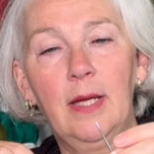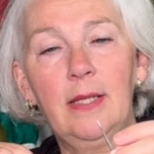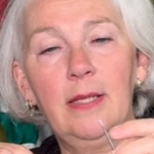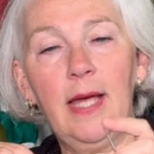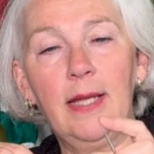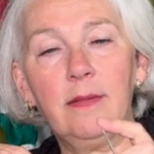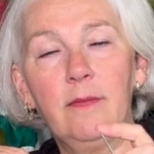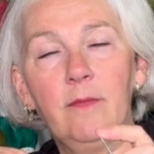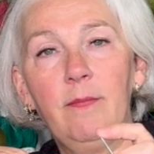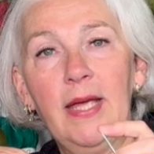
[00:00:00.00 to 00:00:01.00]
That
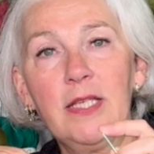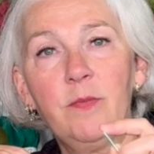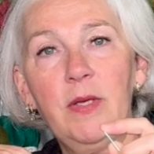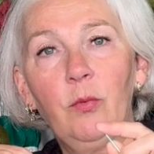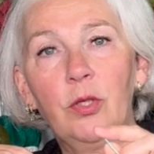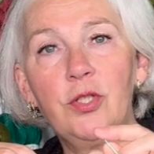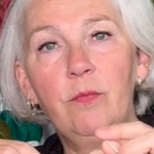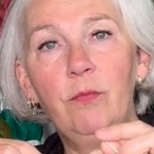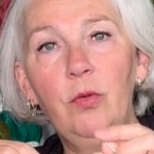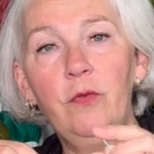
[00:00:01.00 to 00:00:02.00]
makes me want to
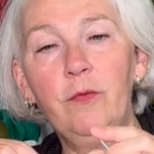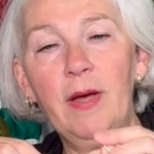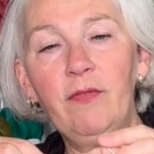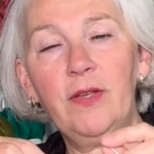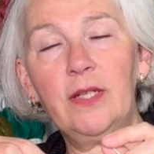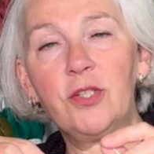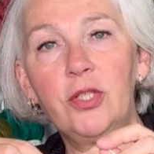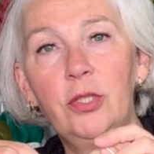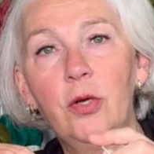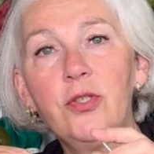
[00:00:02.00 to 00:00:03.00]
move my fingers
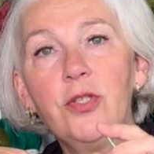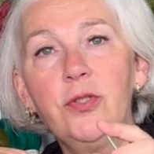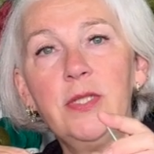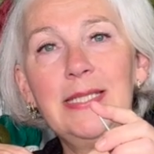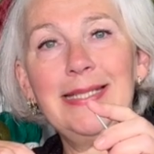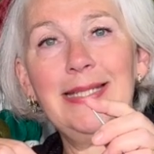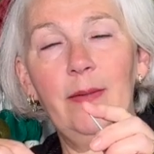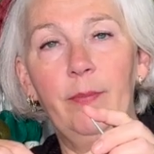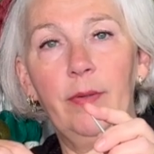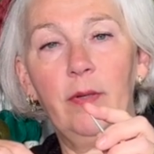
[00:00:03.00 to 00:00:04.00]
closer to the
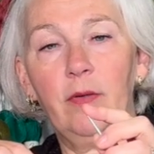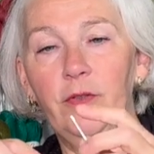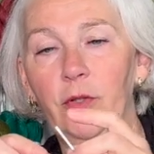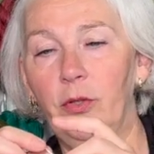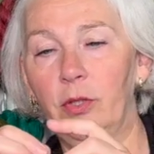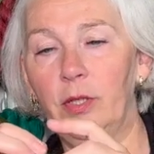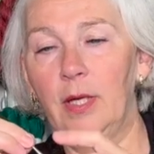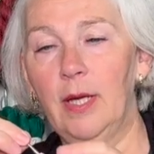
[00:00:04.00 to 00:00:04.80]
tip of the hook